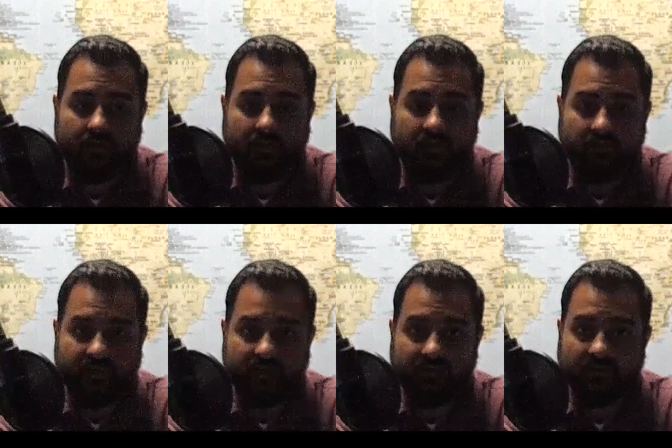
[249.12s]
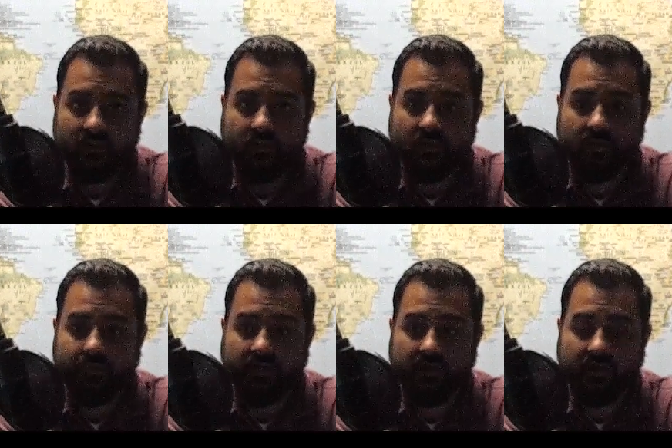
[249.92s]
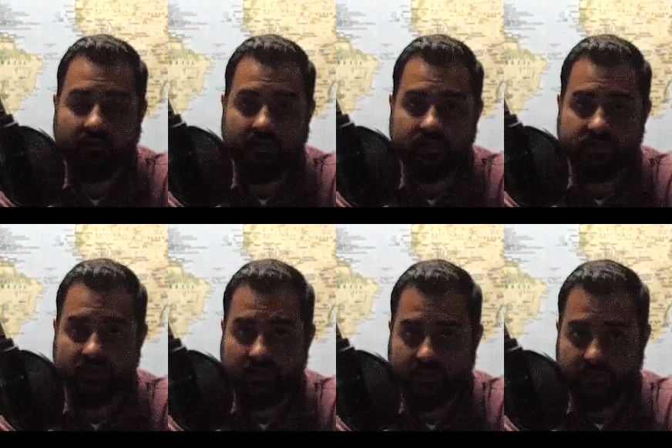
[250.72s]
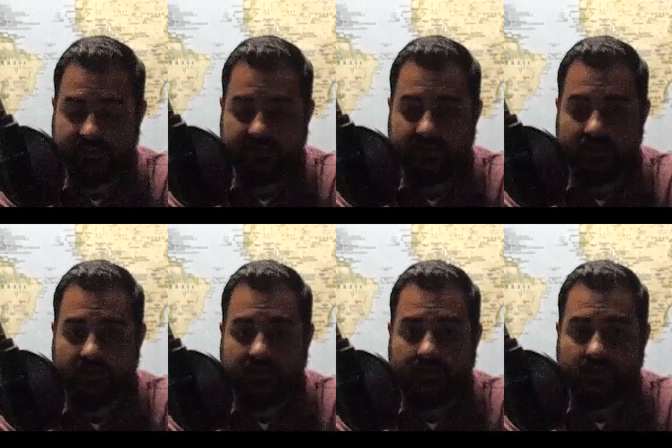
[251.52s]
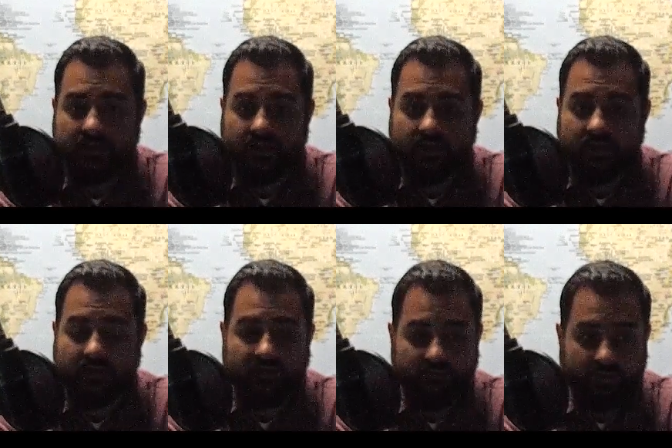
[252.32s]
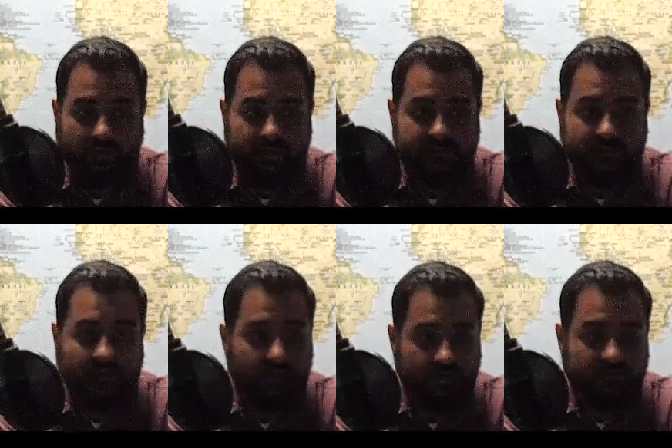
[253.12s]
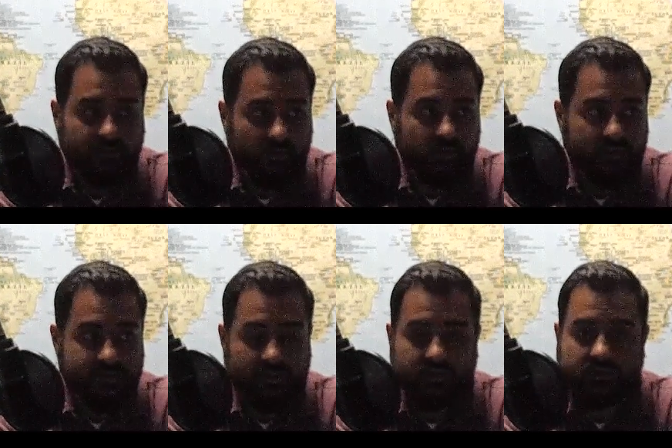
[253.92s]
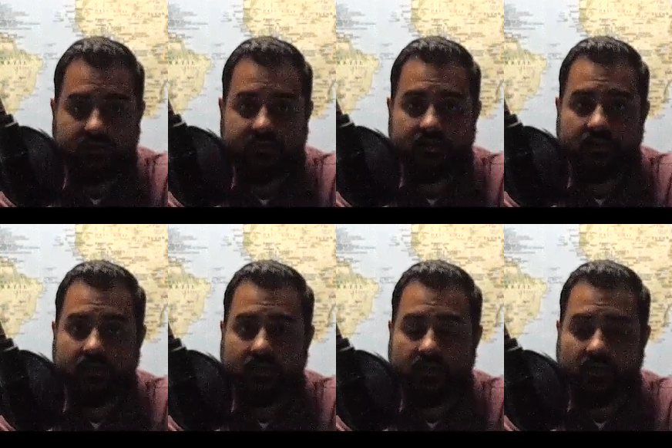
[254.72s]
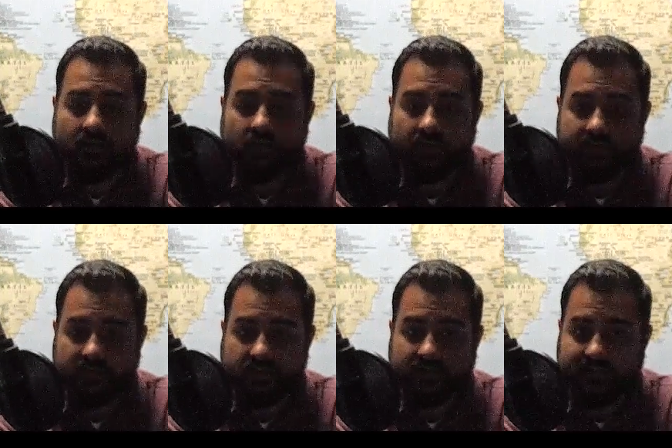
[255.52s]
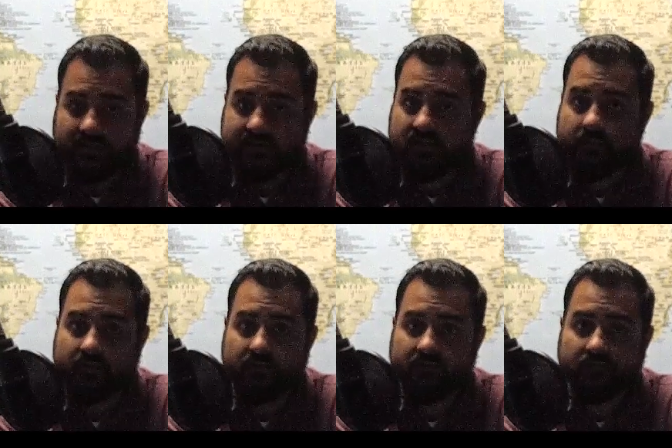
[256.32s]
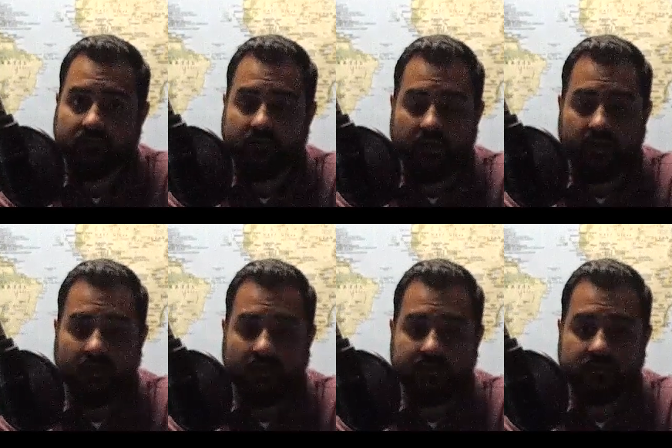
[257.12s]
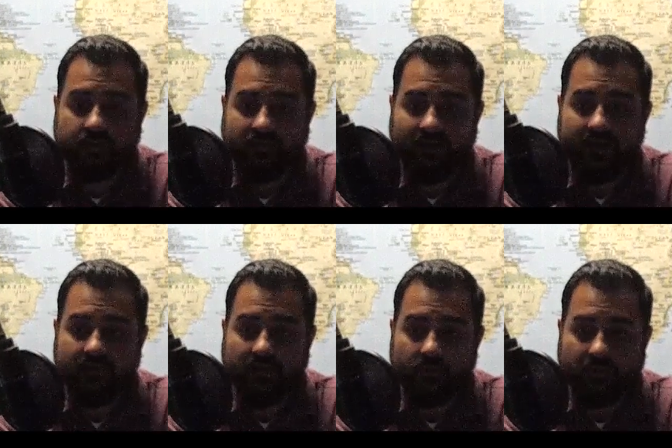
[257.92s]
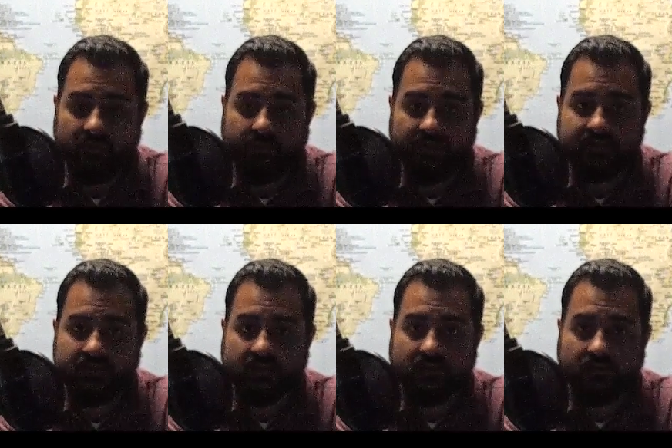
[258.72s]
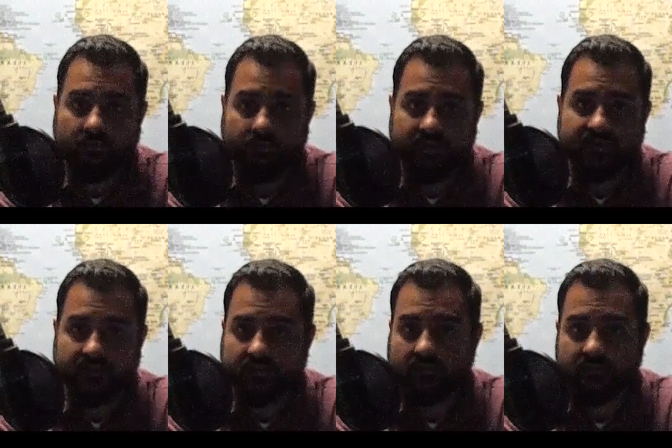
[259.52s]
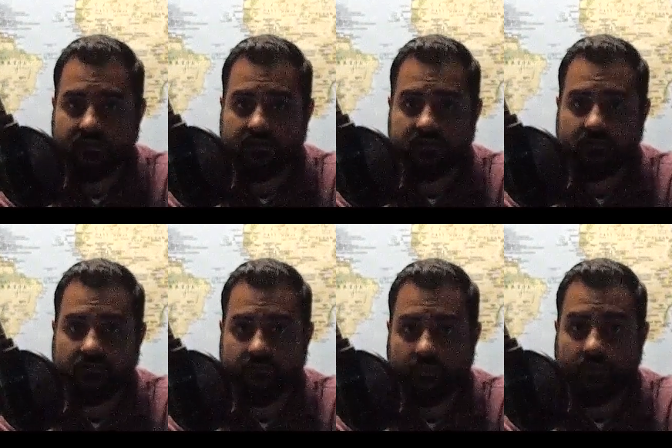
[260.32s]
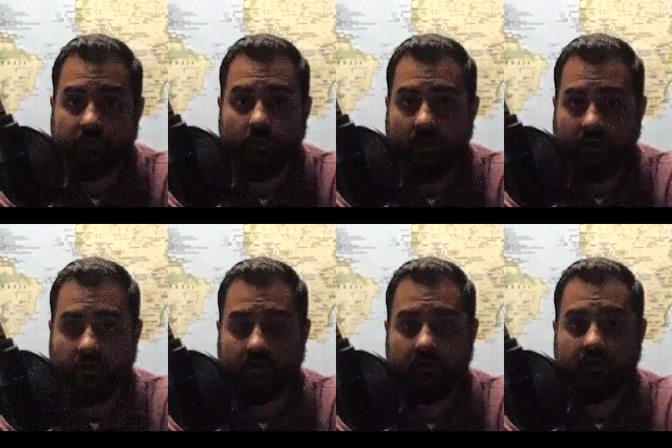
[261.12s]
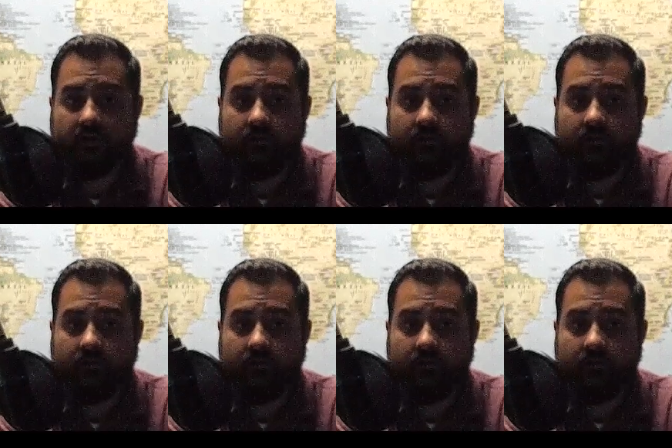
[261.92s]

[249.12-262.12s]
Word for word: the government or upon other NGOs, uh, government organiz- non-government organizations, uh, organizations like Islamic Relief, uh, to provide them with basic basic services, food, water,